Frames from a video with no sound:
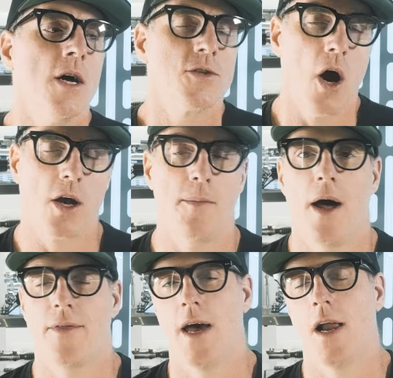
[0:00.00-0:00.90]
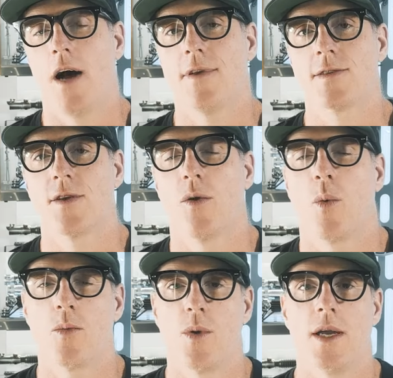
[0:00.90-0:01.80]
talk about that, obviously,
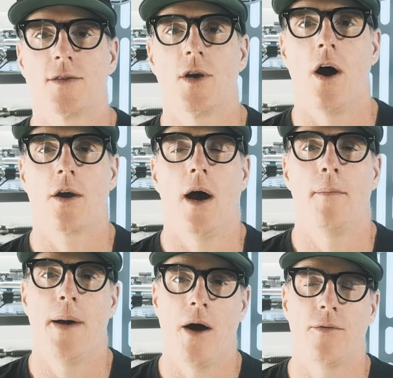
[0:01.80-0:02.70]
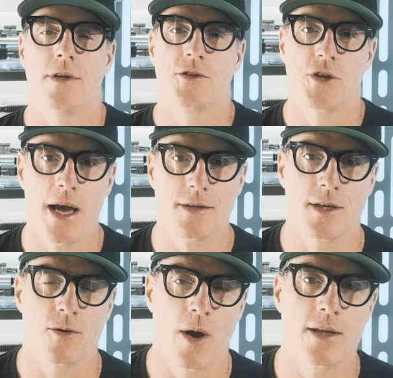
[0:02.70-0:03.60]
when we talk about the
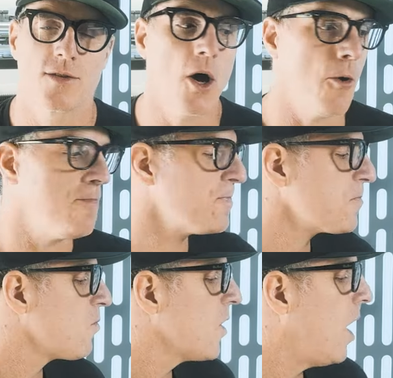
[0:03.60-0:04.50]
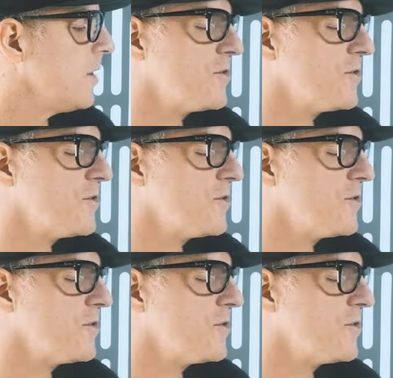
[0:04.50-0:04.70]
chassis, right? So uh,